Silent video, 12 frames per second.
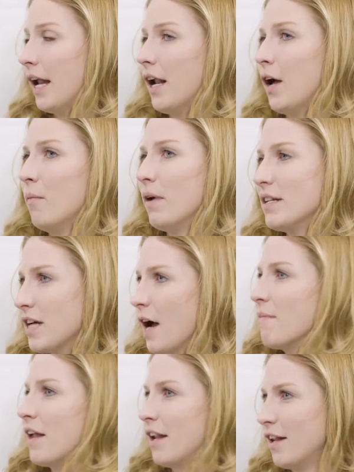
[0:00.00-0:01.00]
And in
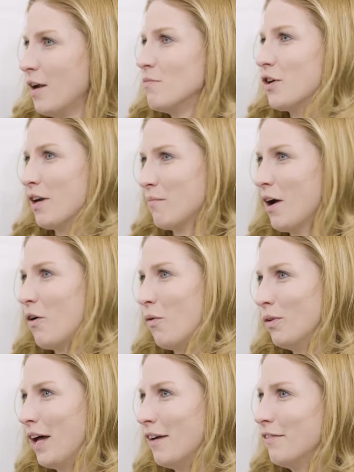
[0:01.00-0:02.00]
time, that ended up turning my
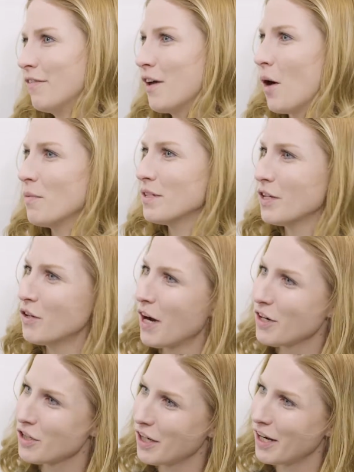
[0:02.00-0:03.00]
whole life the opposite
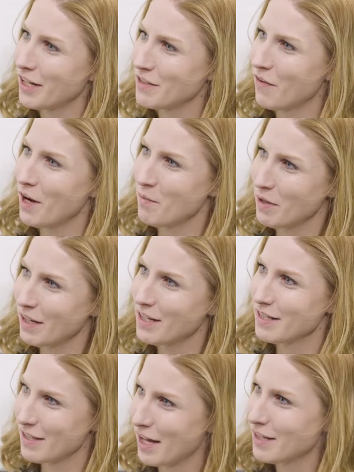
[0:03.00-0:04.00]
direction. And it's funny
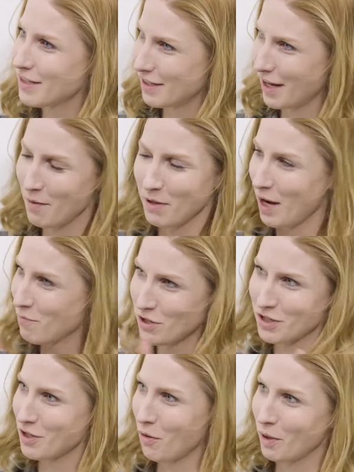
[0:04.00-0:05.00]
because that's, I mean, I'm
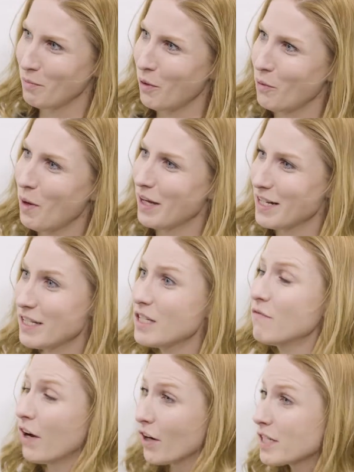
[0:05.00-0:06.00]
just totally blown away because
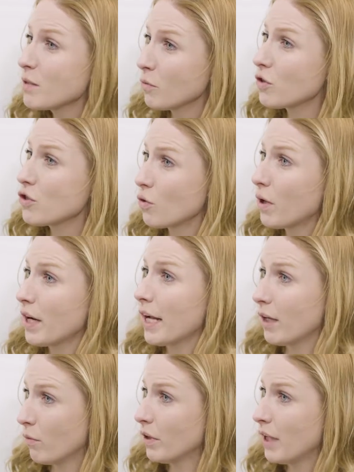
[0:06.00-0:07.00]
it's a very similar story, and
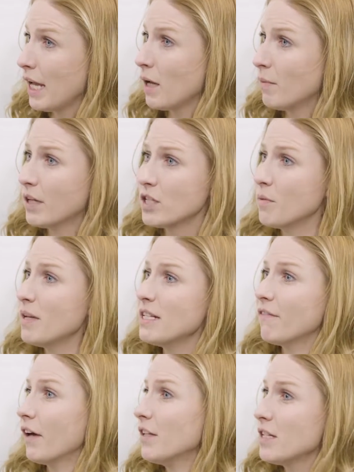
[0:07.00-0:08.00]
I can relate because
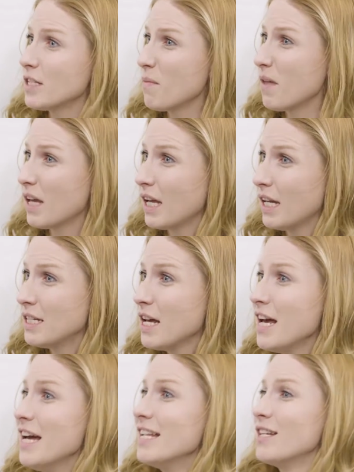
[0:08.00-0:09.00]
domestic violence is something kids
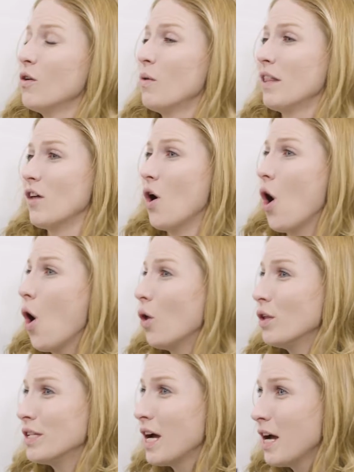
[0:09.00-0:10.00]
deal with
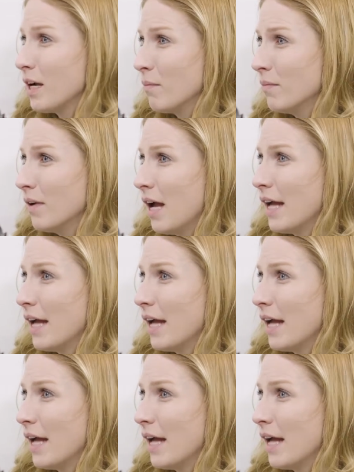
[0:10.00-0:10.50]
all the time.